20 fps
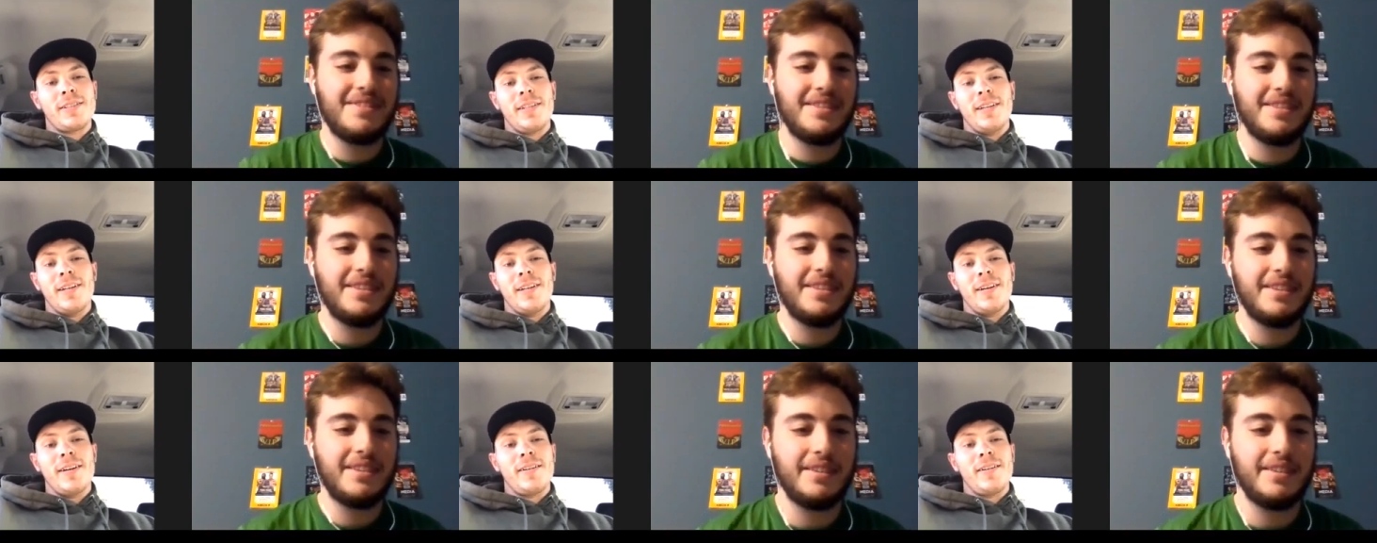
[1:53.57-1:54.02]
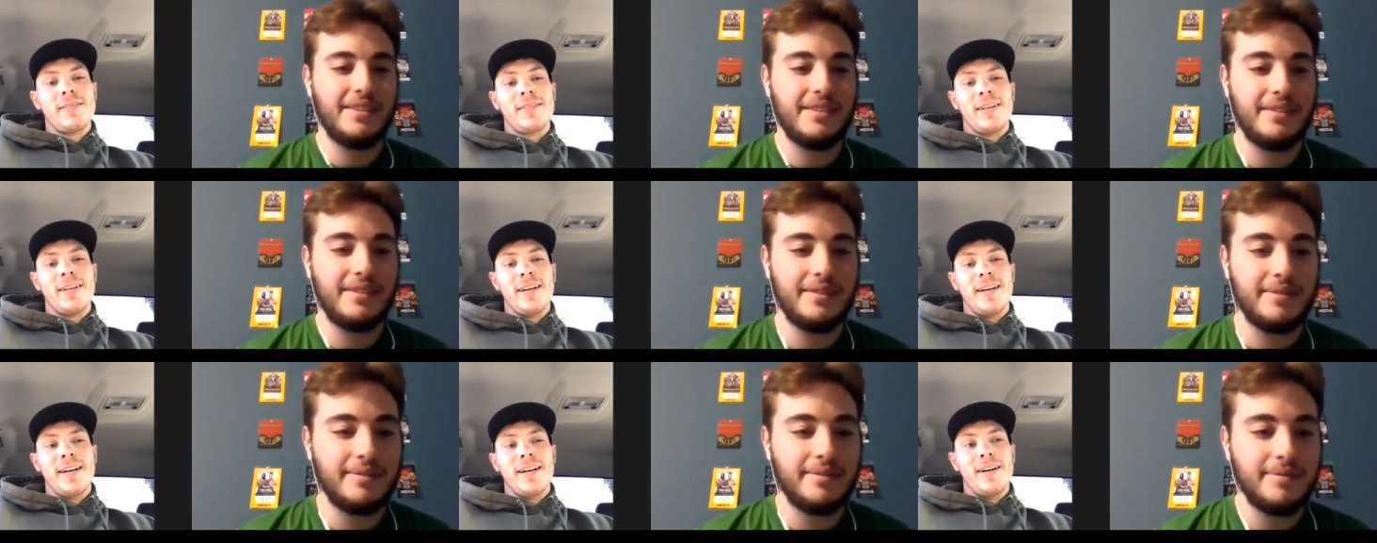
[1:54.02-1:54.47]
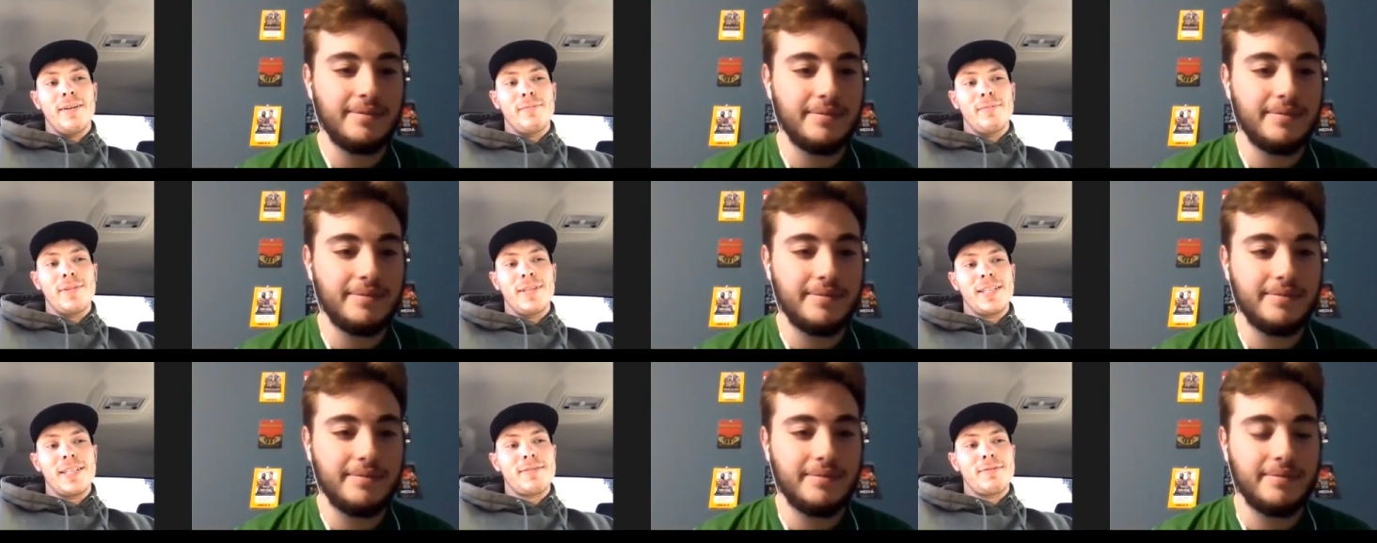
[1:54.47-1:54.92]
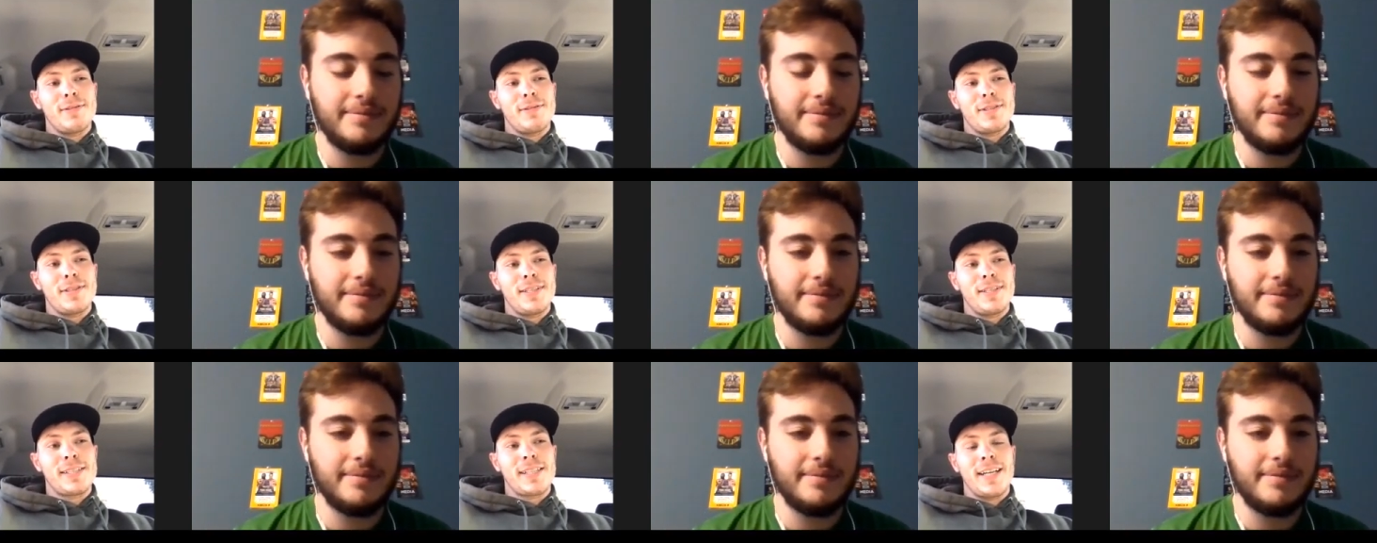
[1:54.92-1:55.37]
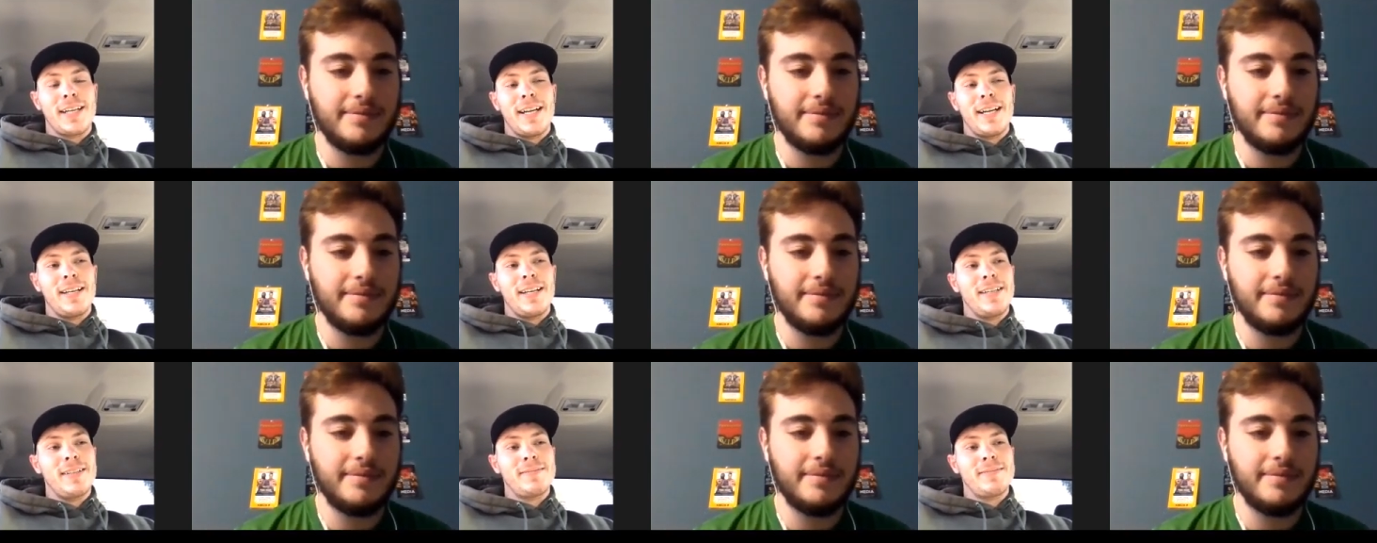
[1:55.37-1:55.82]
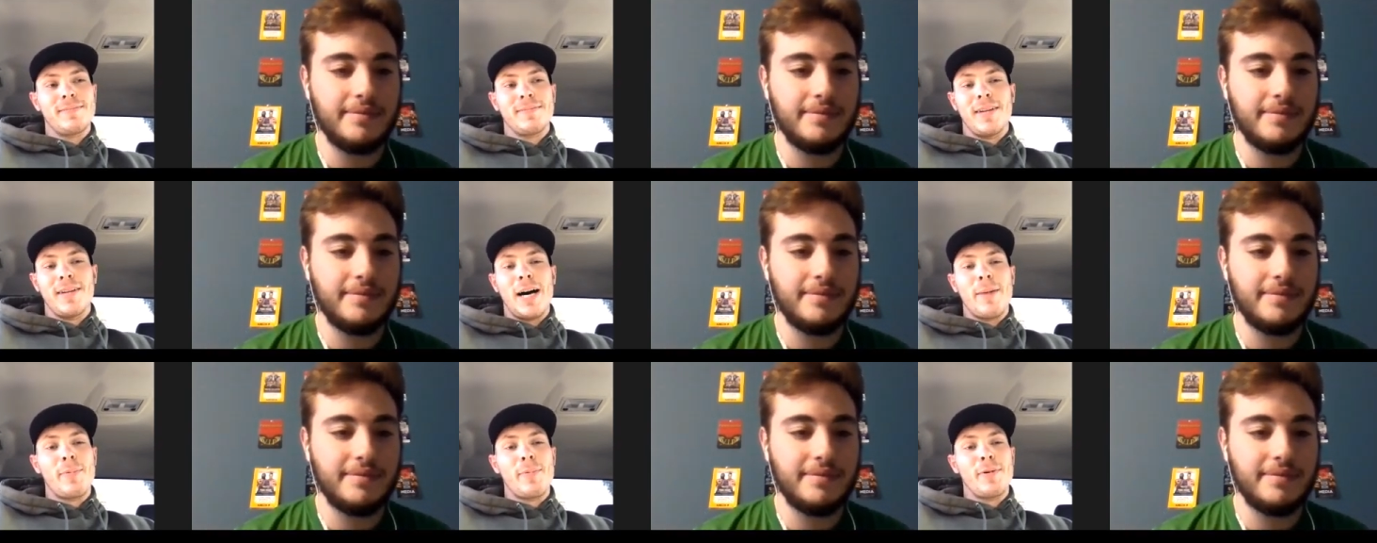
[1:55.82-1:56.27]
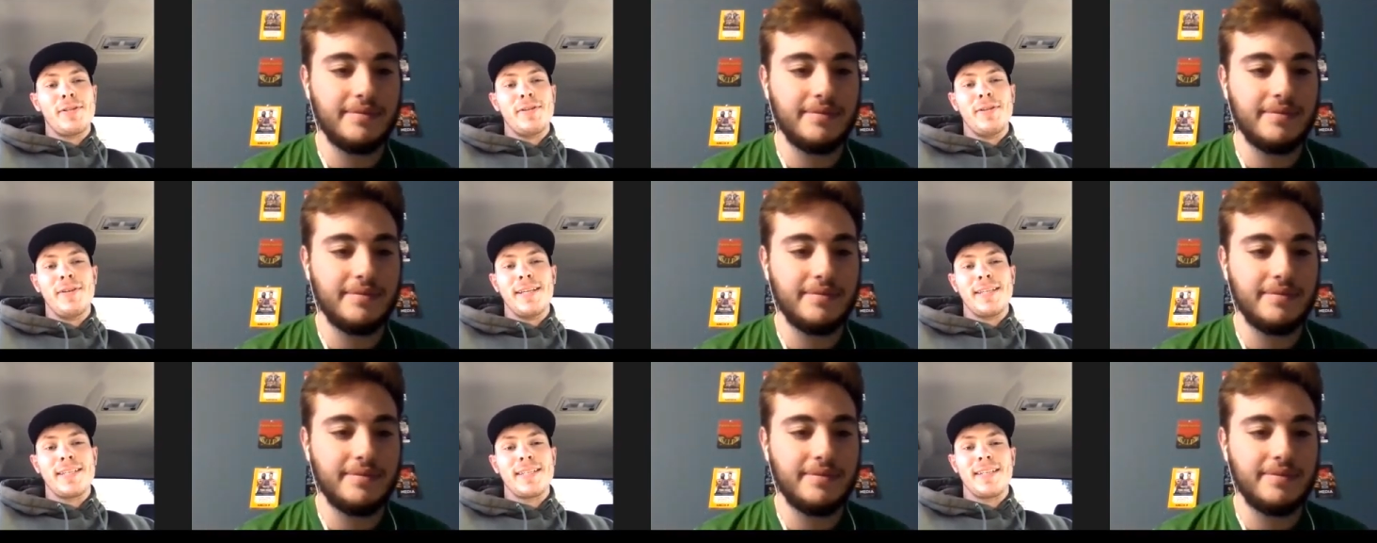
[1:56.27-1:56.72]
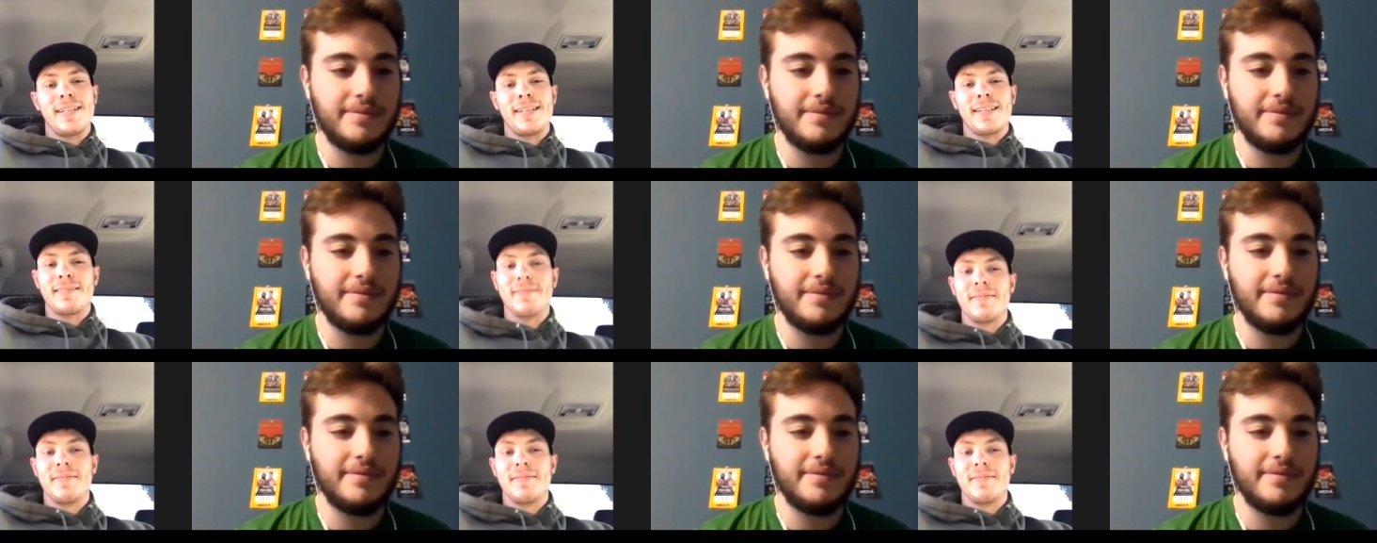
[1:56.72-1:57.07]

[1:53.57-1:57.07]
Speaker 1: You know, um, this was just kind of opportunistic.